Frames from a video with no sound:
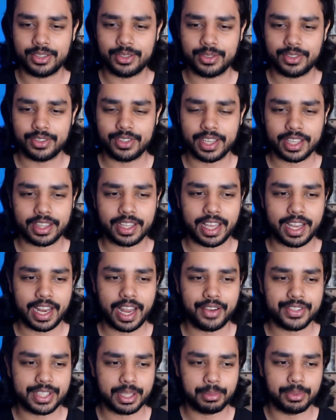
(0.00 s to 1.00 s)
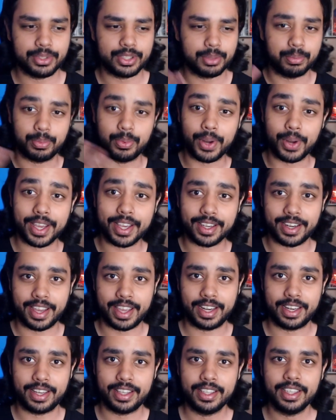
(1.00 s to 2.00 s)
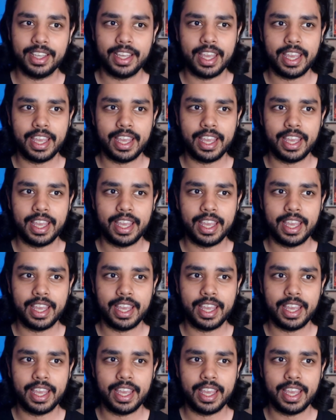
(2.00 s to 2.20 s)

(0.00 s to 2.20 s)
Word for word: to think that I was able to bring her in,